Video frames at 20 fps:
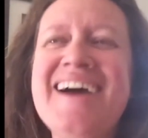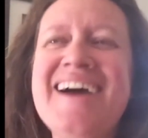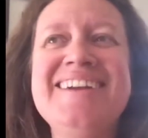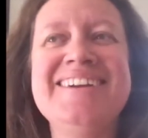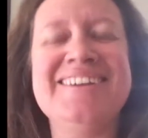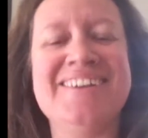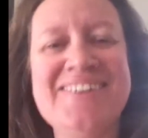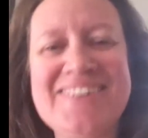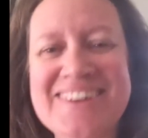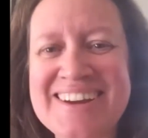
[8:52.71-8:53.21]

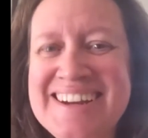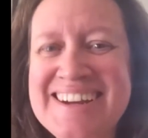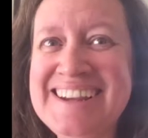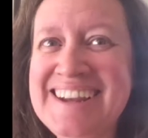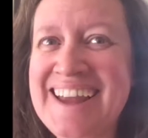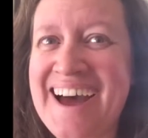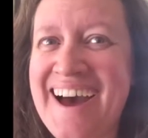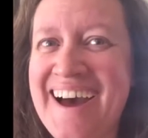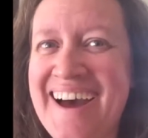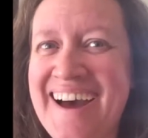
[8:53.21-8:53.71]
Not gonna
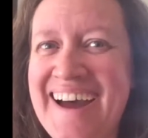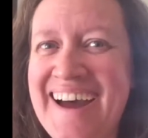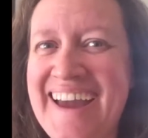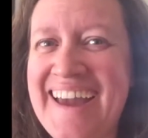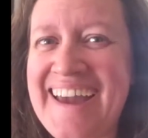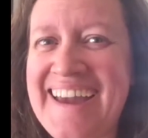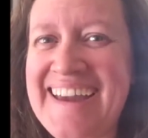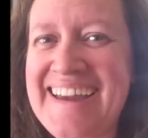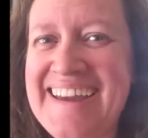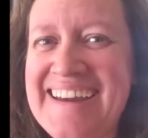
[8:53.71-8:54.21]

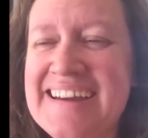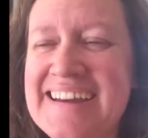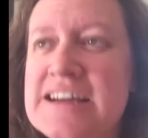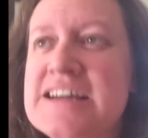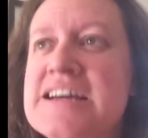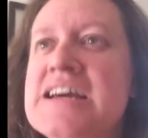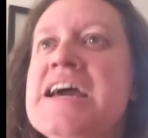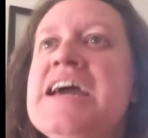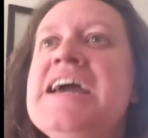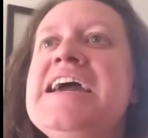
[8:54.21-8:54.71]
lie,
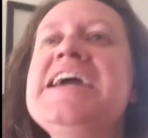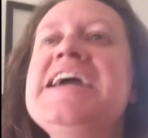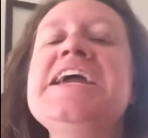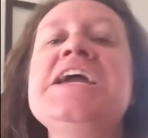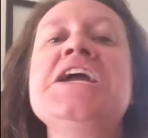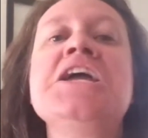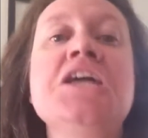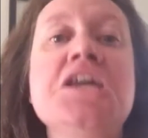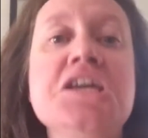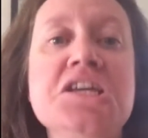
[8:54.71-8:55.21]

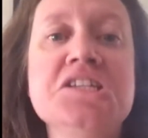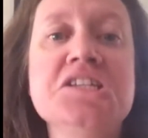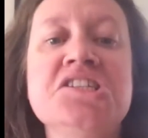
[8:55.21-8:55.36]
it